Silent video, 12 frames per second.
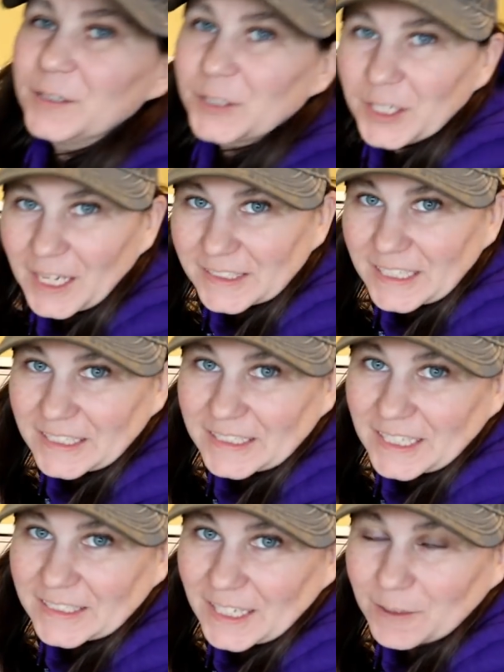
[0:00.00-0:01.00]
So yes, as
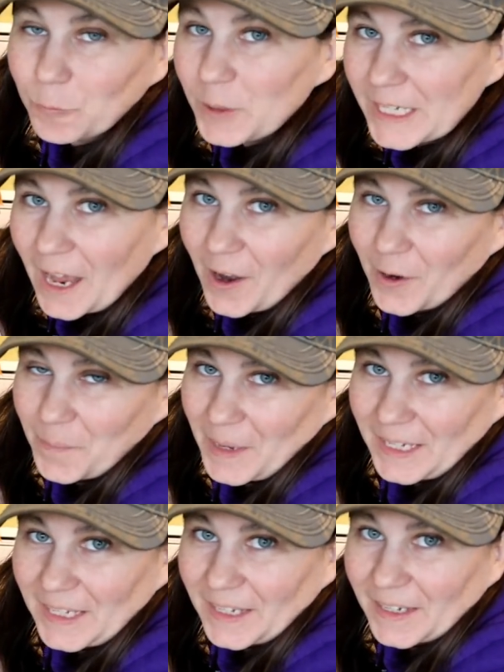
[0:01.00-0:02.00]
I said, we are
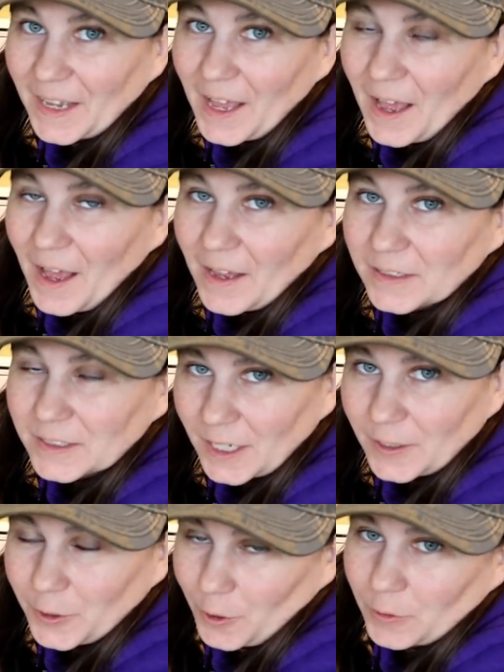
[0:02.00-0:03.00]
making
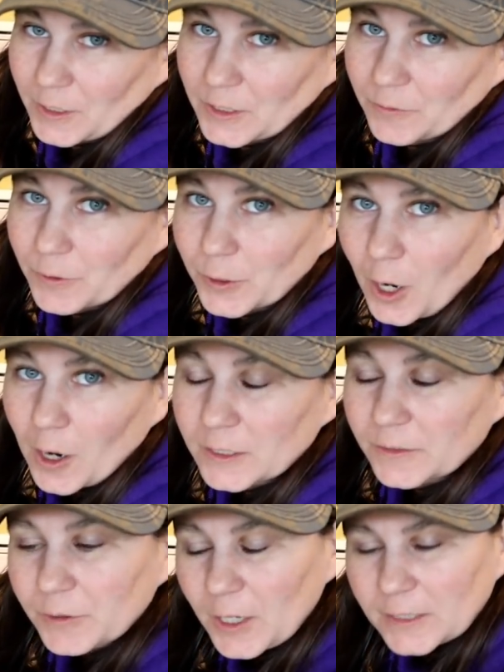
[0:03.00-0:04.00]
cider donuts for
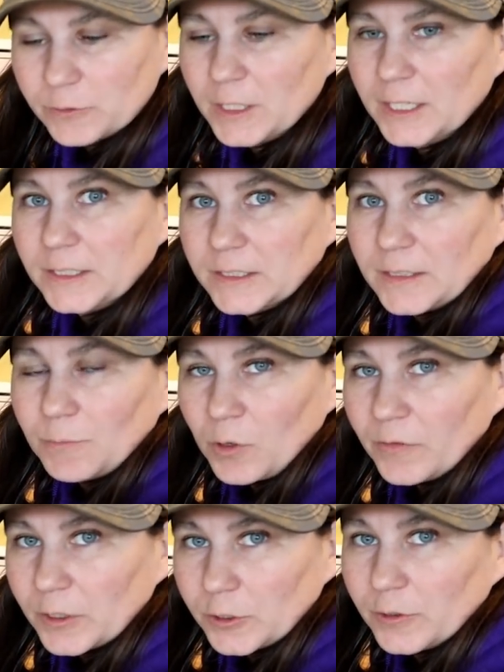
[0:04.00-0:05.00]
dogs. If you guys would like to see
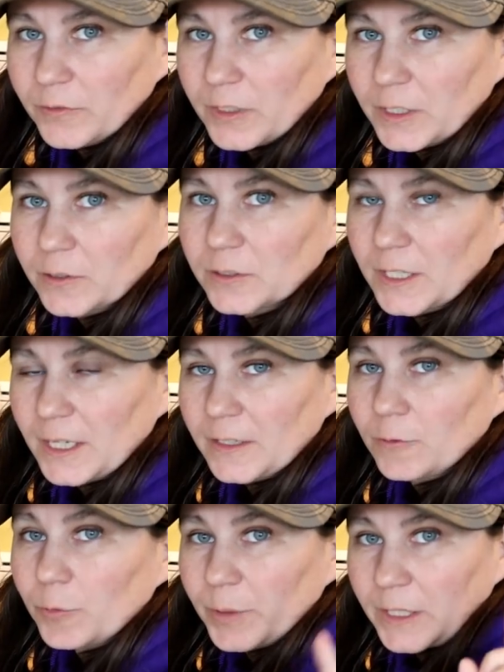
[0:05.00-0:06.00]
more of our treat videos, again,
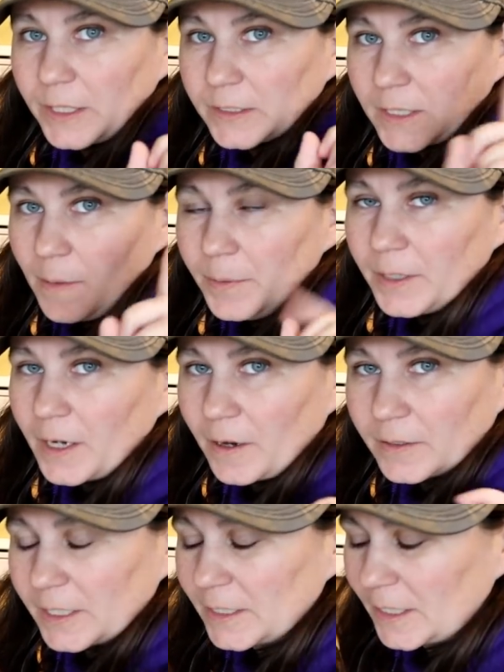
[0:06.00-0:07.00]
there will be links up in the
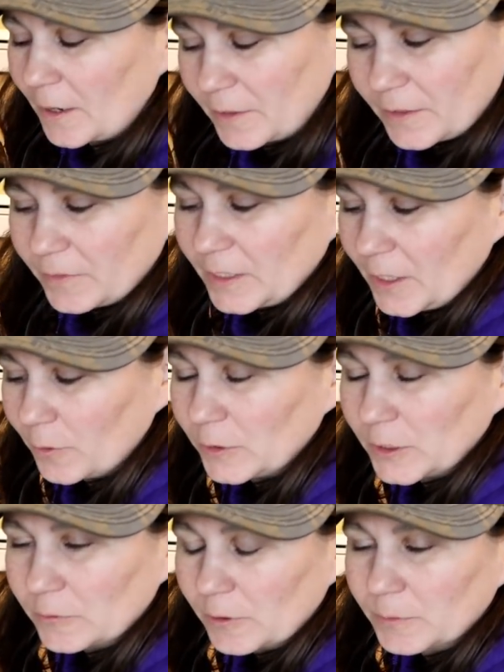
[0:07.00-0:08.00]
cards and down in the video
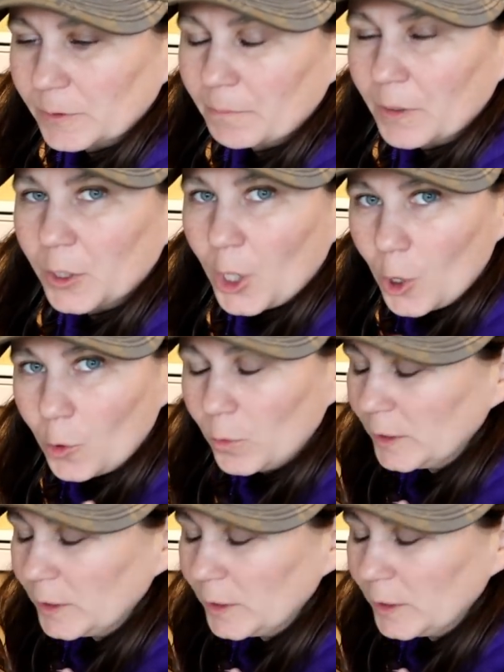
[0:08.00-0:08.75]
description below.